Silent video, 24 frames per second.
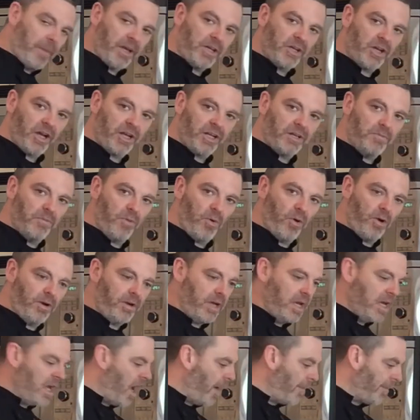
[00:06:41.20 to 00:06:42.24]
my cutting board.
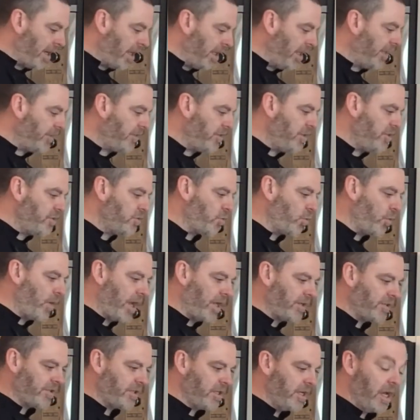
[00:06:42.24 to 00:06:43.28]
I'm gonna let these
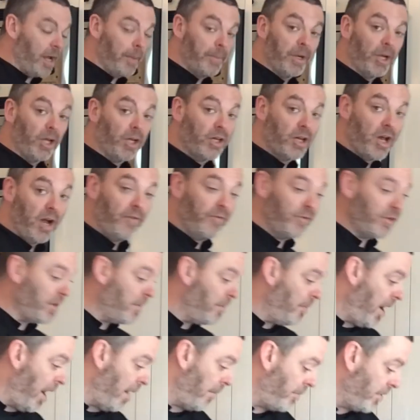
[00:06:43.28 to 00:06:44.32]
rest. I'm gonna cover
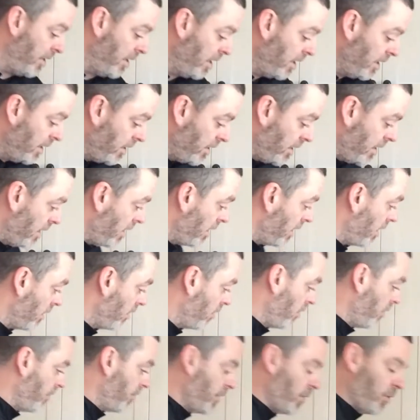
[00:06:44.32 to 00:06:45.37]
them up
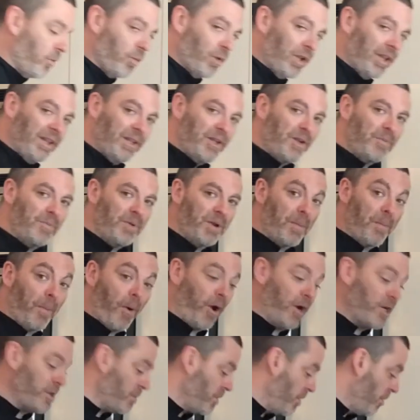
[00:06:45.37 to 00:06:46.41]
with a little bit of
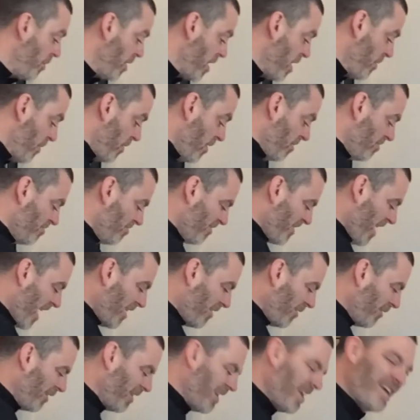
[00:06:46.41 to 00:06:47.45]
parchment paper. I
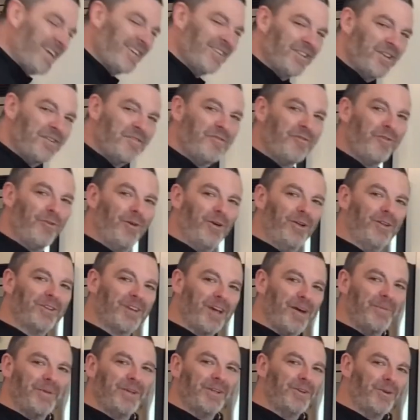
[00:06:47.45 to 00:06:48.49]
don't like tinfoil
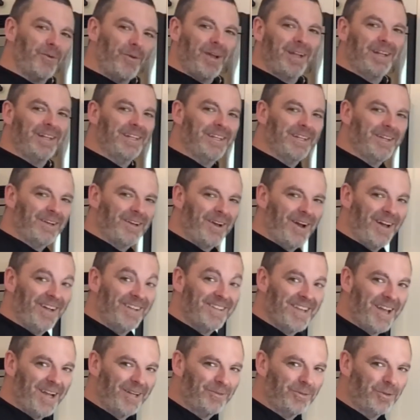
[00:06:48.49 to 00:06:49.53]
coming directly into
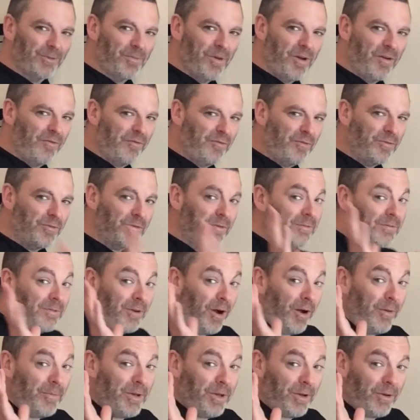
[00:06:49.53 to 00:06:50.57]
contact with my food.
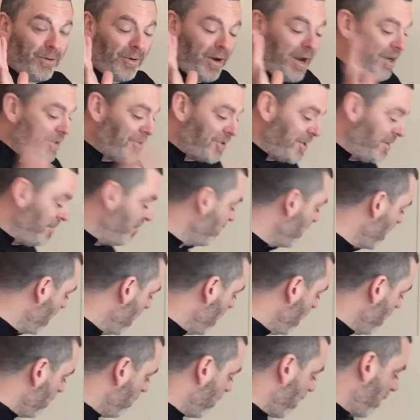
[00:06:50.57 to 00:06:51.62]
Call me crazy,
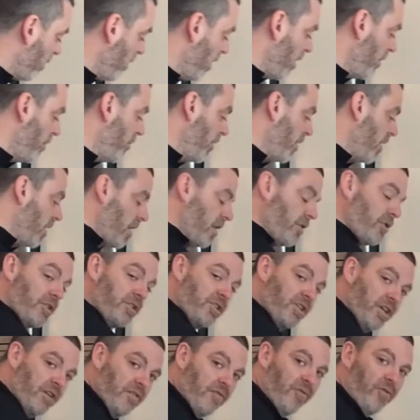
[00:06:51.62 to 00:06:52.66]
but I'm gonna put another
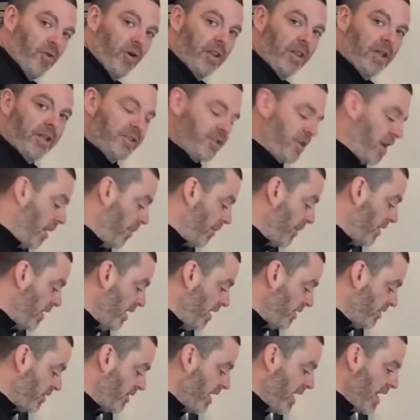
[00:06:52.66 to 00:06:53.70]
tinfoil on top of
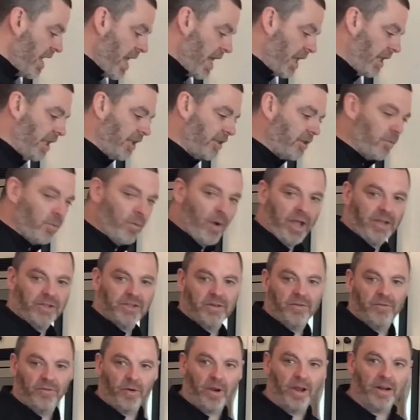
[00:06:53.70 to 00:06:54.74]
this and let them
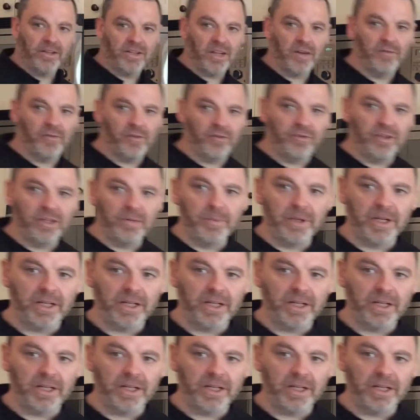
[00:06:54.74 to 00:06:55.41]
rest for around 10, 15